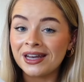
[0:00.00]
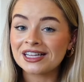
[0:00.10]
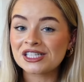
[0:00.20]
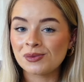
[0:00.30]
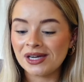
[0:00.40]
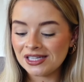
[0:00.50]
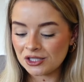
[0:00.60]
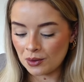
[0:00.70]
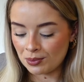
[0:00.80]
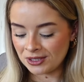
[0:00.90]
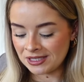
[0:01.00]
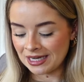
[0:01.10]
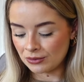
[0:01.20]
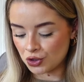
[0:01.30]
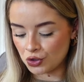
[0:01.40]
next to it, so it printed
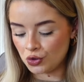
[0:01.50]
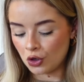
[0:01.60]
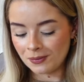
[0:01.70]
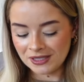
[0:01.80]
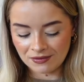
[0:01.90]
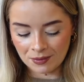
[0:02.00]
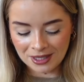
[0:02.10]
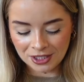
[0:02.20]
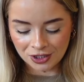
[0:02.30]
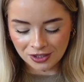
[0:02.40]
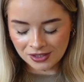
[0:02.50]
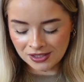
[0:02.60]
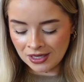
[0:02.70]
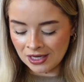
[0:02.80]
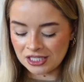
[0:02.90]
out two copies of the
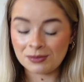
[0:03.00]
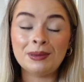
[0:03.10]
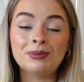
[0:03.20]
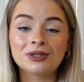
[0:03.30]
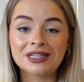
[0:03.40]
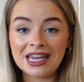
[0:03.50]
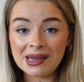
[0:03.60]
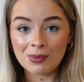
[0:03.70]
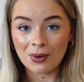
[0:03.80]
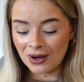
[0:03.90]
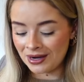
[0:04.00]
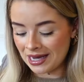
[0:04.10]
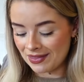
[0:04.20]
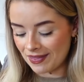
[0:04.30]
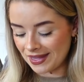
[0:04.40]
pictures, so people could keep one
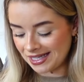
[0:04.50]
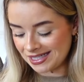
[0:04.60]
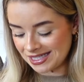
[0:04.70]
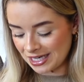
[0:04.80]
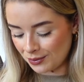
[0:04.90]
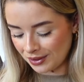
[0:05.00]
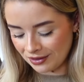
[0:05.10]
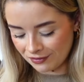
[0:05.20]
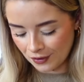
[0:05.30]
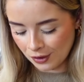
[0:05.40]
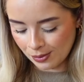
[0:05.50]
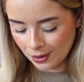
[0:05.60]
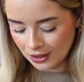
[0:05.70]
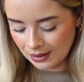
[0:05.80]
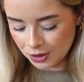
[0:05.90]
and then they could stick one in the photo
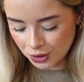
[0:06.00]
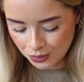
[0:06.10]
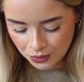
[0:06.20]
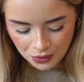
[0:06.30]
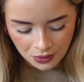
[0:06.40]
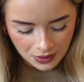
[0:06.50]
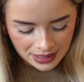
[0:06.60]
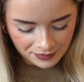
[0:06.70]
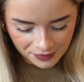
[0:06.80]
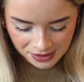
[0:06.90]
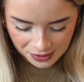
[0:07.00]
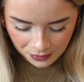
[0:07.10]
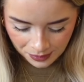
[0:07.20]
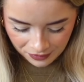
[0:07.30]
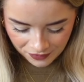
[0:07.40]
book. I'm sure not every
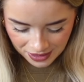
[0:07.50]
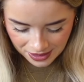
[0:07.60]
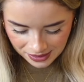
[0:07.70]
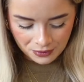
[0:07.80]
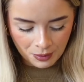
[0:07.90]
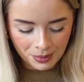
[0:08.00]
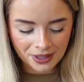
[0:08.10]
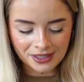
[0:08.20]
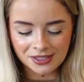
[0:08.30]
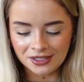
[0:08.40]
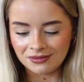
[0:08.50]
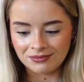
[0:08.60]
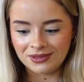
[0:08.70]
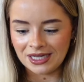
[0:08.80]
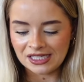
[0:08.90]
single one of these got put into the
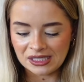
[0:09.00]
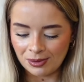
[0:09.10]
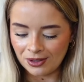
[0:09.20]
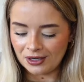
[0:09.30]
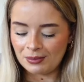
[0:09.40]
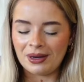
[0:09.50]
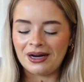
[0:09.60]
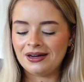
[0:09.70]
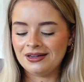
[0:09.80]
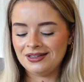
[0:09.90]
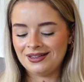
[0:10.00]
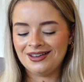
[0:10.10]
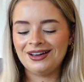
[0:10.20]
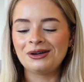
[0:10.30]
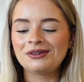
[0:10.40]
guest book, but
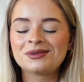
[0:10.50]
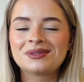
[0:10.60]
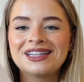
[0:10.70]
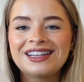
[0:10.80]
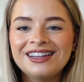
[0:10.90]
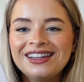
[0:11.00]
a lot of them did. Like,